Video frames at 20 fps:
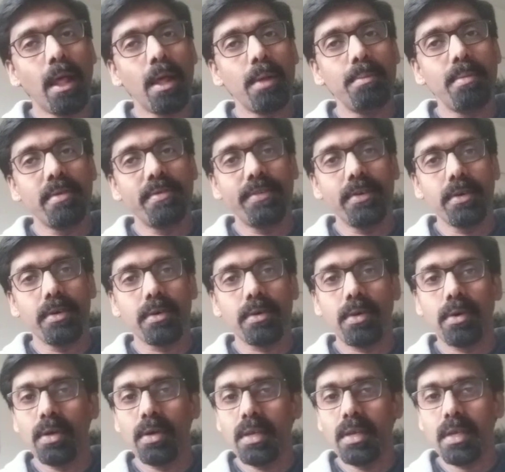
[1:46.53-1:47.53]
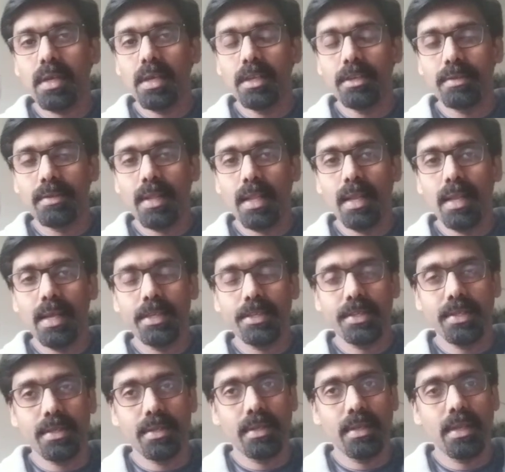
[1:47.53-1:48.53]
before going into the
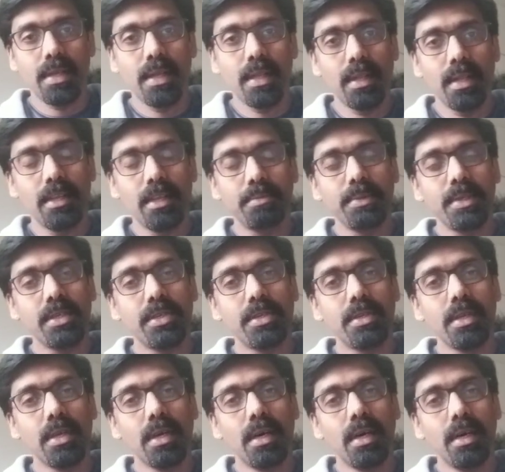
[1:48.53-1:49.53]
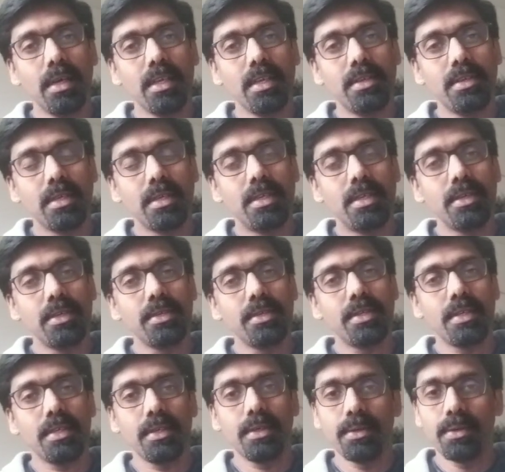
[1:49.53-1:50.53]
lesson, let me introduce
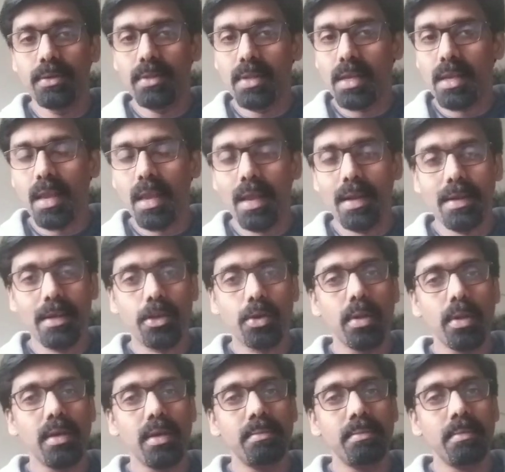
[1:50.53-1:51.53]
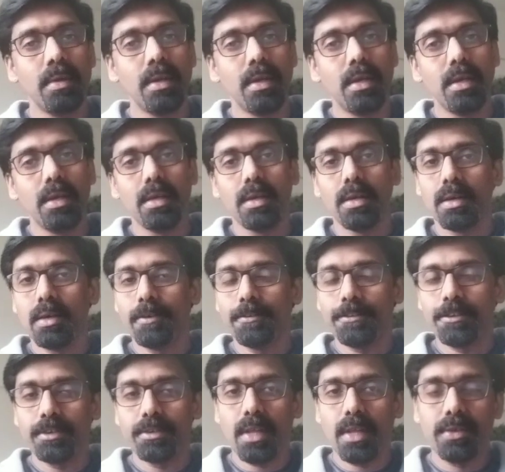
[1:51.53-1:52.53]
to you the curriculum
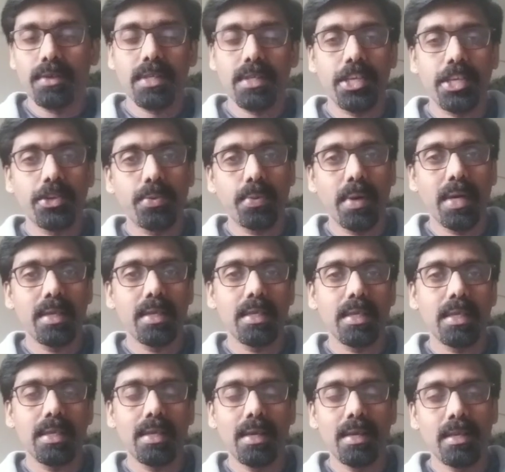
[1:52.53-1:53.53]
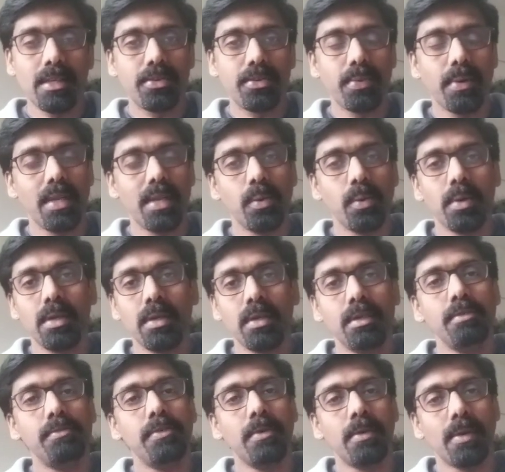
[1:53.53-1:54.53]
of 2020 and
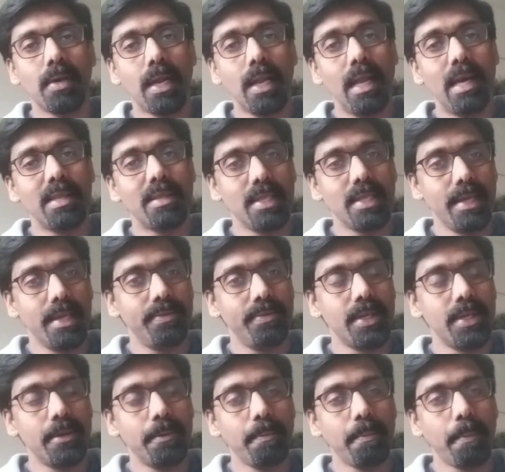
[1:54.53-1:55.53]
21 for class 11.